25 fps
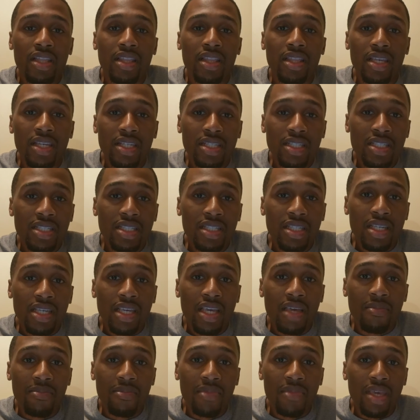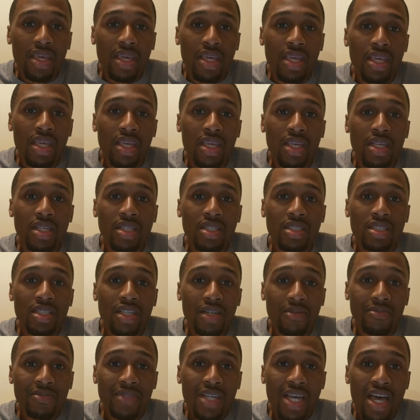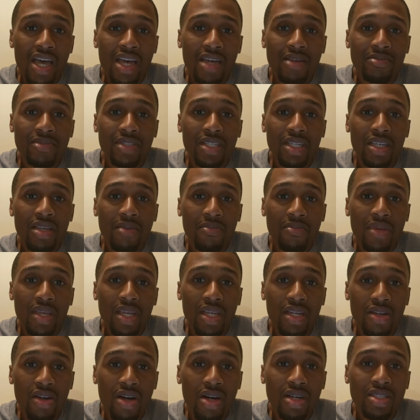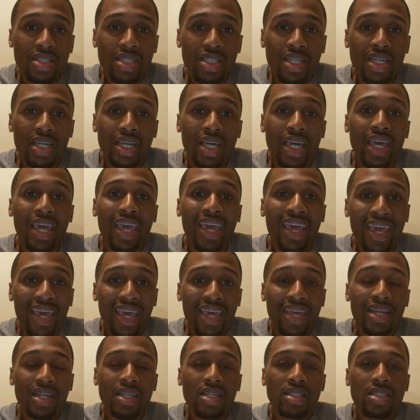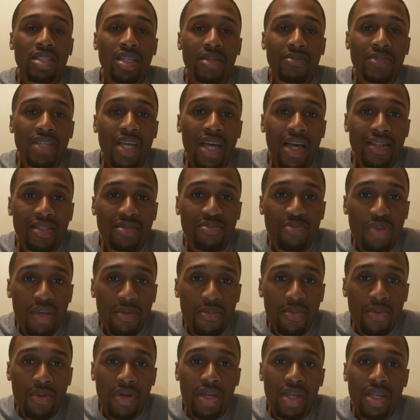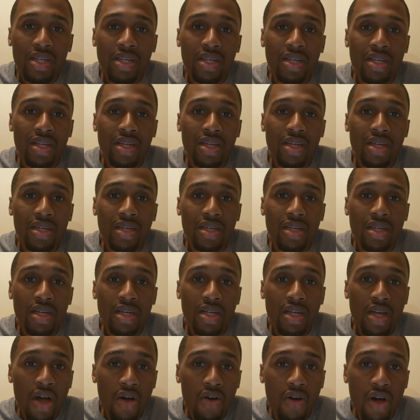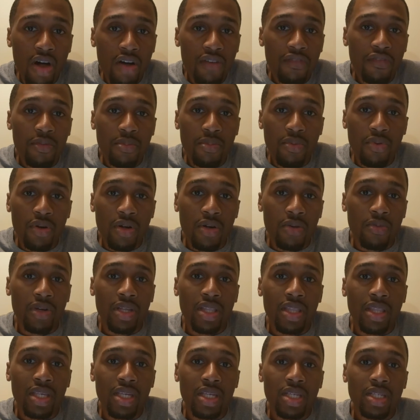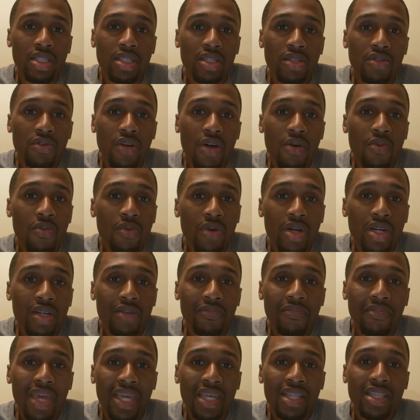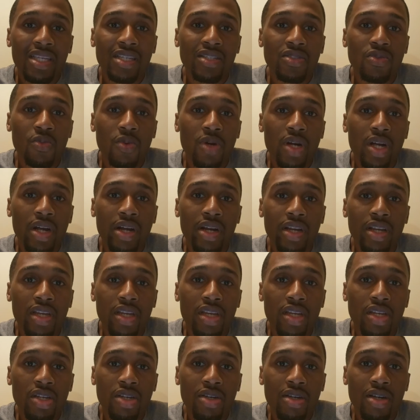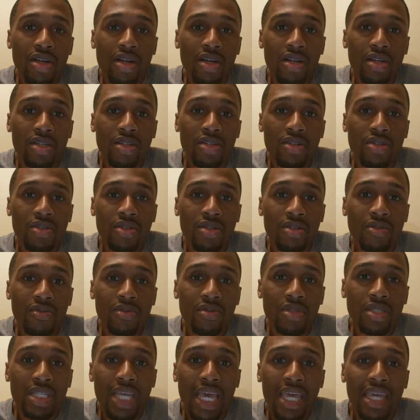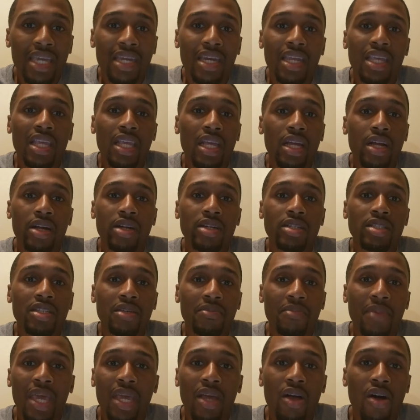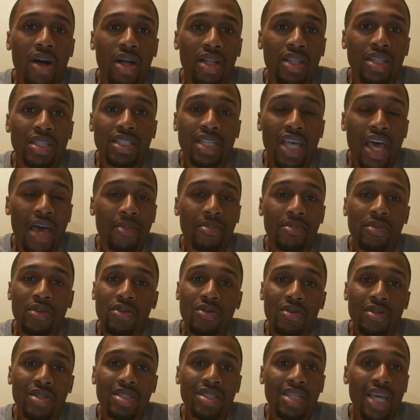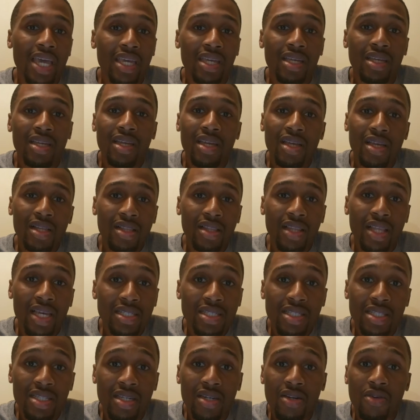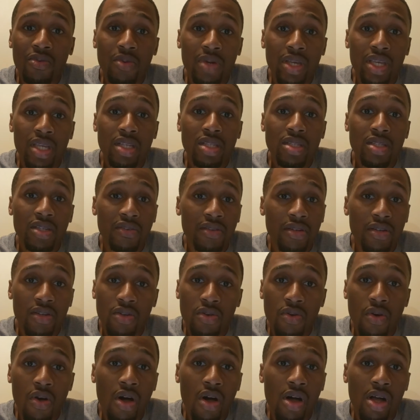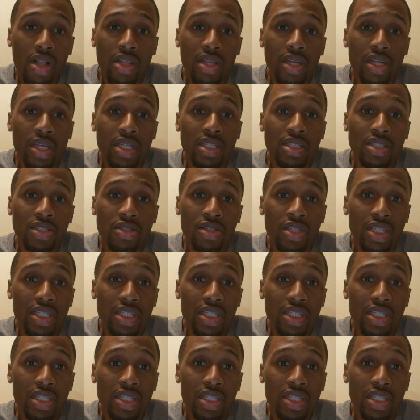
This can be, sometimes it can be daunting, and sometimes people can go overboard with it. You don't want to make this where you're taking a year to make all of this happen. You can take less than a week to do all of this.